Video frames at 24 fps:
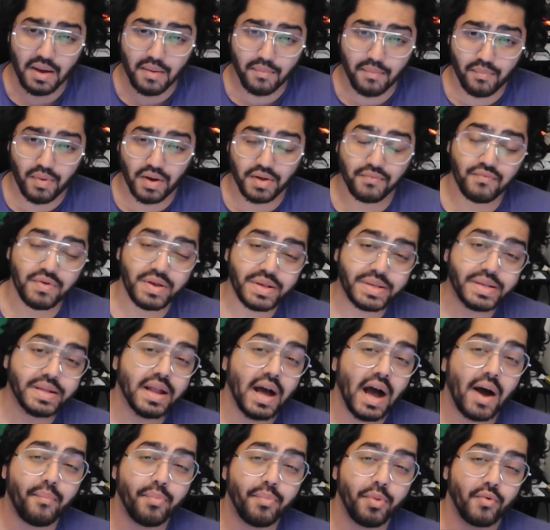but the reason
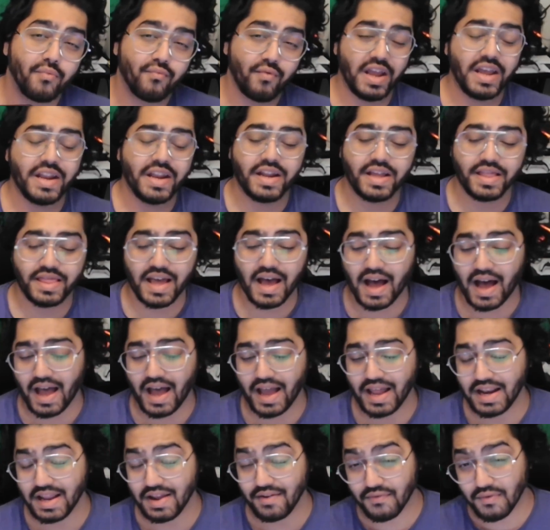I'm not rating it that
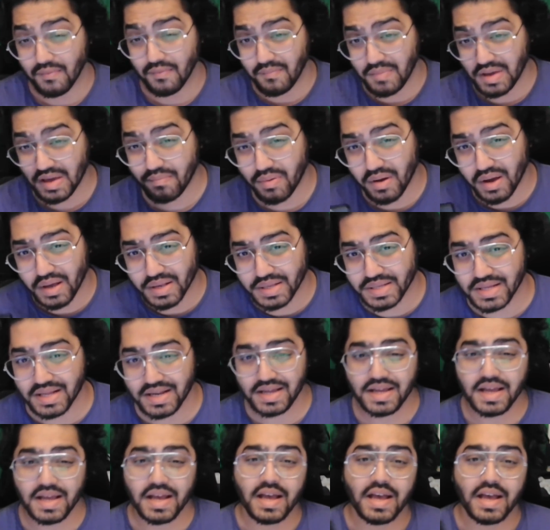highly for me personally